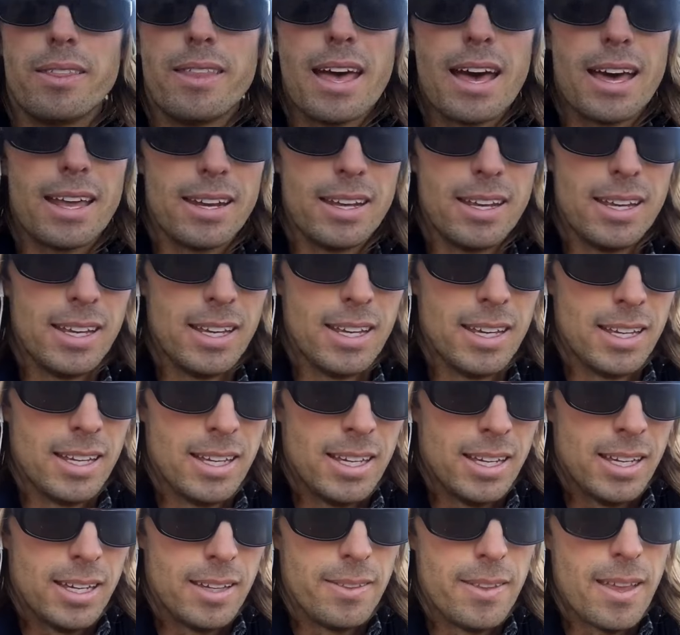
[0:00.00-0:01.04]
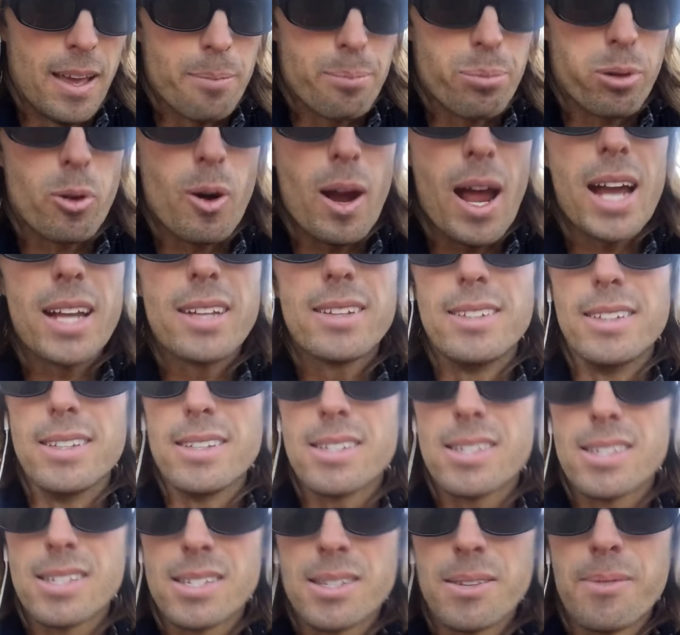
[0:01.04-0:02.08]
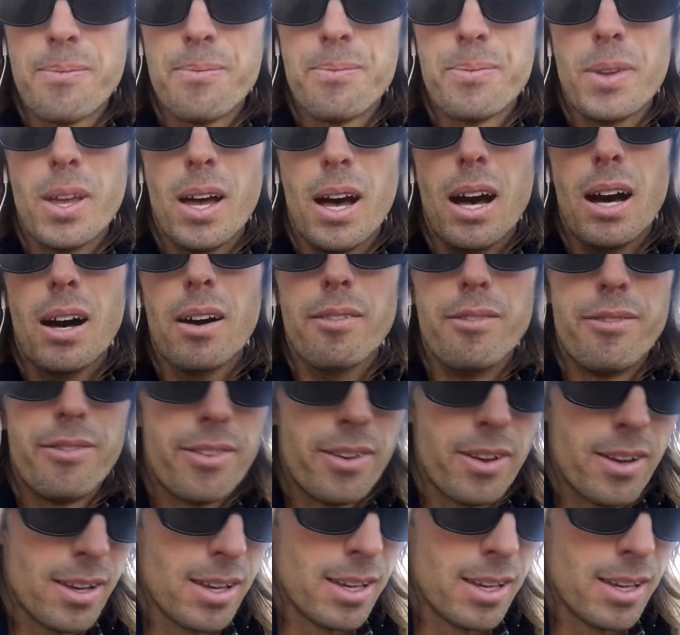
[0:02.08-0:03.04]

that that practice of